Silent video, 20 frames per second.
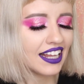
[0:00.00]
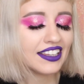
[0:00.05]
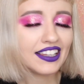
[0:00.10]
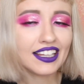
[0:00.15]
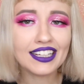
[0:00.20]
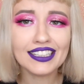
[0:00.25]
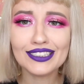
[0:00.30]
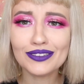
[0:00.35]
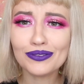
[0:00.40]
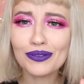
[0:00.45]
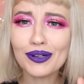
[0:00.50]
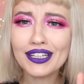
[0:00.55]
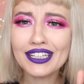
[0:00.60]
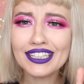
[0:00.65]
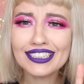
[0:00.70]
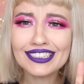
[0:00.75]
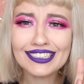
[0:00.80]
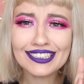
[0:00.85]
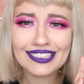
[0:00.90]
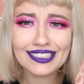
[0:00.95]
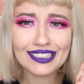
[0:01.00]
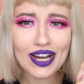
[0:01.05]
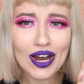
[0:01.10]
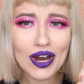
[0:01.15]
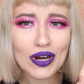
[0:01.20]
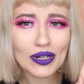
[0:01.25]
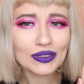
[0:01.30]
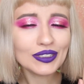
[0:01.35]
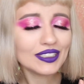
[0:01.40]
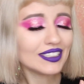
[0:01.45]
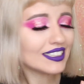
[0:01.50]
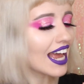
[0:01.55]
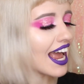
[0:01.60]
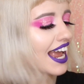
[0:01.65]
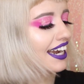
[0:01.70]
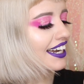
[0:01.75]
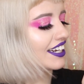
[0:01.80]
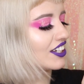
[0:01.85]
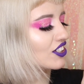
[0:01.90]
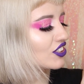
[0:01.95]
This one is so
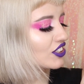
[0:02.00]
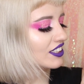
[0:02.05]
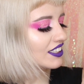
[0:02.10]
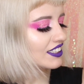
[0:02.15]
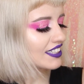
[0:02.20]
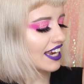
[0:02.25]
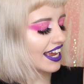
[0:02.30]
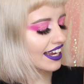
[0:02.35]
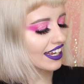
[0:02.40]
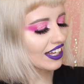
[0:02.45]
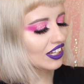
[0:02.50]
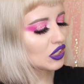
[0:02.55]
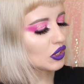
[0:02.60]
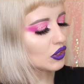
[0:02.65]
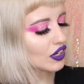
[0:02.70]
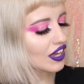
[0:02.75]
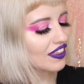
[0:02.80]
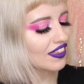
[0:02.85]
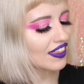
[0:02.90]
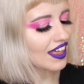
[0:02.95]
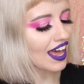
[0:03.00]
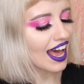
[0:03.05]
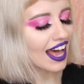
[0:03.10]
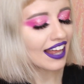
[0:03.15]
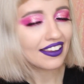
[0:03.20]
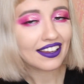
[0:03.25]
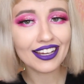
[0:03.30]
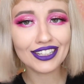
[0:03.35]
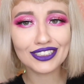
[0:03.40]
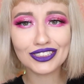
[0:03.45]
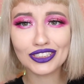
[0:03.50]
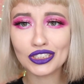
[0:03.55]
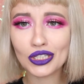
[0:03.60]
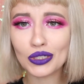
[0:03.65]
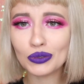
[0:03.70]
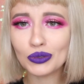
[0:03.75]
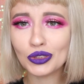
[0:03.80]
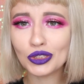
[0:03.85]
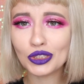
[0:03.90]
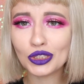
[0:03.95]
tiny. Just take a look at that. That's
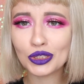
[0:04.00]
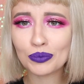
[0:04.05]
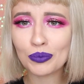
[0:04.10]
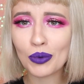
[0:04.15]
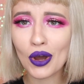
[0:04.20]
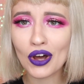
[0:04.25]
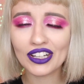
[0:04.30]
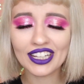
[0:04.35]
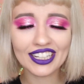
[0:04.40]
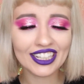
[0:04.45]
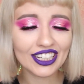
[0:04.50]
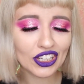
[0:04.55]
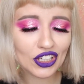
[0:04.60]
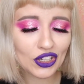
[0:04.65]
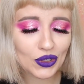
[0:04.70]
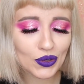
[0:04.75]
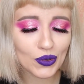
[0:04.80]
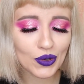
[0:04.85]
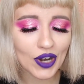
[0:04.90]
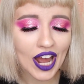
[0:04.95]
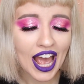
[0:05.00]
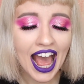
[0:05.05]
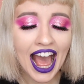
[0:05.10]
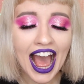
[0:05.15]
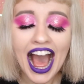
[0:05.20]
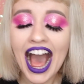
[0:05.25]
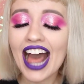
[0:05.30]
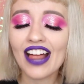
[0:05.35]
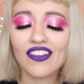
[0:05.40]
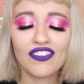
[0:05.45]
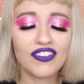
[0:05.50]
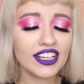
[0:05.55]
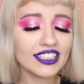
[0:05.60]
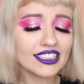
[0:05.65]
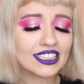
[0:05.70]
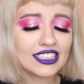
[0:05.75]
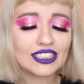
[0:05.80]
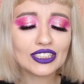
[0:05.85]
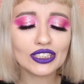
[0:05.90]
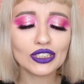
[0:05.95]
so small and cute.
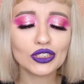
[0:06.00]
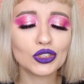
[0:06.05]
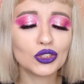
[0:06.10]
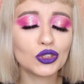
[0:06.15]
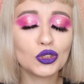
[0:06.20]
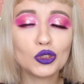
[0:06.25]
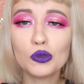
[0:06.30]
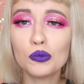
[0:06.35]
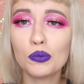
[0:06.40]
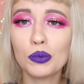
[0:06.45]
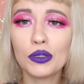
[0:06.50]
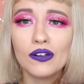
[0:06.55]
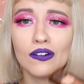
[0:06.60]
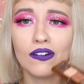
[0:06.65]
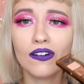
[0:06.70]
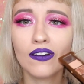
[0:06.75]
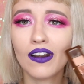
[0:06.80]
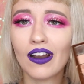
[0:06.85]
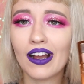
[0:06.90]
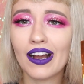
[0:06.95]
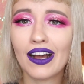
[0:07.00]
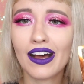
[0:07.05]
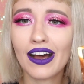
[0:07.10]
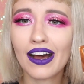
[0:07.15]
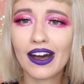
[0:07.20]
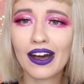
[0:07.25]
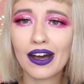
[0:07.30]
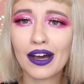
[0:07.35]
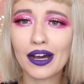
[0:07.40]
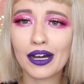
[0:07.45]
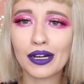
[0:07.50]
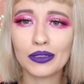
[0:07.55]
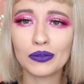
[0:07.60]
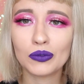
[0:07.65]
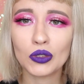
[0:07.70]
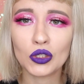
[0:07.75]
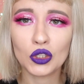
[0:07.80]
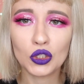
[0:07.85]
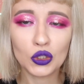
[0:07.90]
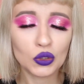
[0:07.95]
This is super
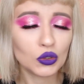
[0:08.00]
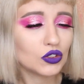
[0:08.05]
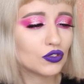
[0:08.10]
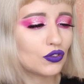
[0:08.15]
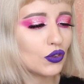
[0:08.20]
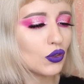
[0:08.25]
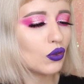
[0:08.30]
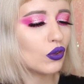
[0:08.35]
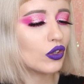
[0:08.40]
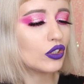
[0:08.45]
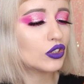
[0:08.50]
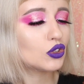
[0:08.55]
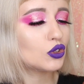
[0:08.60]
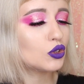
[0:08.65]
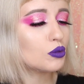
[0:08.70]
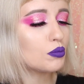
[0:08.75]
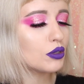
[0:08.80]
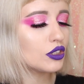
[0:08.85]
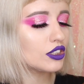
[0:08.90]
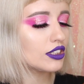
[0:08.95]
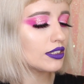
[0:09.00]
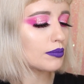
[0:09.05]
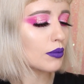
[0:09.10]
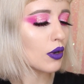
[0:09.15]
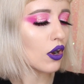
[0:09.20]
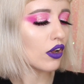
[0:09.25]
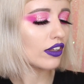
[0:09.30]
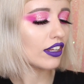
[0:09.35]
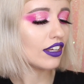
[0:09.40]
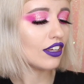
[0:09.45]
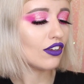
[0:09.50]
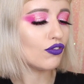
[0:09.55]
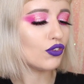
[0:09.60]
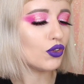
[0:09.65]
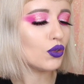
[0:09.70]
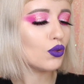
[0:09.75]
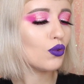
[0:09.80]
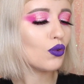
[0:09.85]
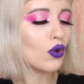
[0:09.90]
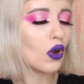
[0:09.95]
useful, super small.
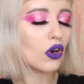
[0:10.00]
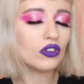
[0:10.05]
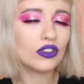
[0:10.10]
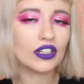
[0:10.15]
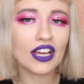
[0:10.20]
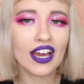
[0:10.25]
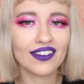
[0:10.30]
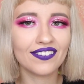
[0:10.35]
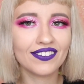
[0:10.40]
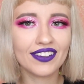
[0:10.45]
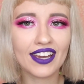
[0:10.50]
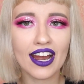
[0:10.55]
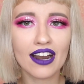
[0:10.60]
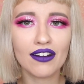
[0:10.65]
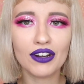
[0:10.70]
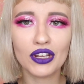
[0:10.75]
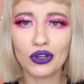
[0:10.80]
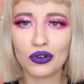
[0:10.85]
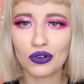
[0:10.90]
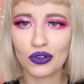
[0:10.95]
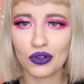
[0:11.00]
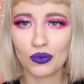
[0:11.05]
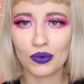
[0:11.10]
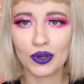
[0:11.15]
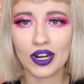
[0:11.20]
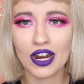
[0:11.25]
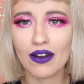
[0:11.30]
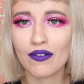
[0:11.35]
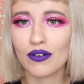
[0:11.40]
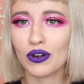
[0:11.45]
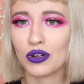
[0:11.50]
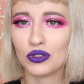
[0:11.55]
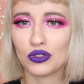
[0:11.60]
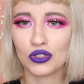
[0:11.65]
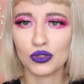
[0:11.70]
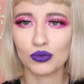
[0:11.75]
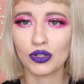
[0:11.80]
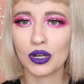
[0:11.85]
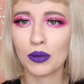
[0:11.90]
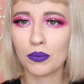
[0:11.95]
If you only have carry-on or whatever, you
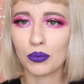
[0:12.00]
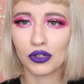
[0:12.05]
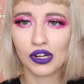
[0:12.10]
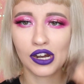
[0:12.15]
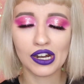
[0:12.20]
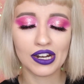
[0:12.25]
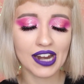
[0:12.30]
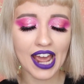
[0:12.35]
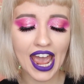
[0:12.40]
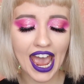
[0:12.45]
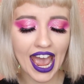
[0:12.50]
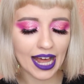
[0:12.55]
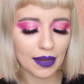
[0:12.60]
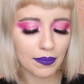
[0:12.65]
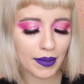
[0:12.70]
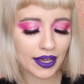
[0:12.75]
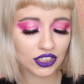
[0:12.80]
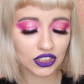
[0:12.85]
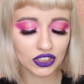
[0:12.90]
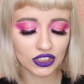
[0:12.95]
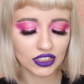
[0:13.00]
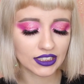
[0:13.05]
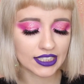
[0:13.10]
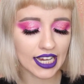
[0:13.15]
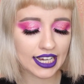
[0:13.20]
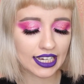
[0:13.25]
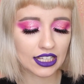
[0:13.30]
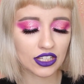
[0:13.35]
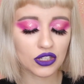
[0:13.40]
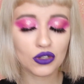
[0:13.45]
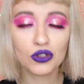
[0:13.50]
just want to put it in a handbag, just take it.